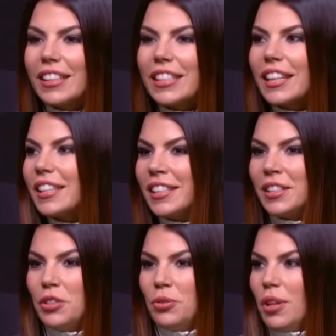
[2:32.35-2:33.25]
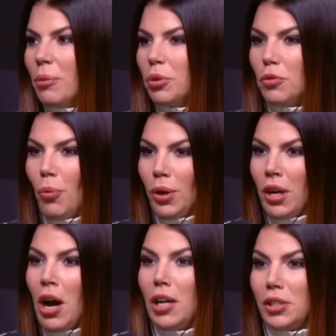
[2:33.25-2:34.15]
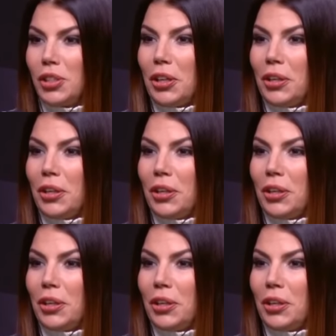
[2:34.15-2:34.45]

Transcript: It's easy to do that when you've won an Oscar.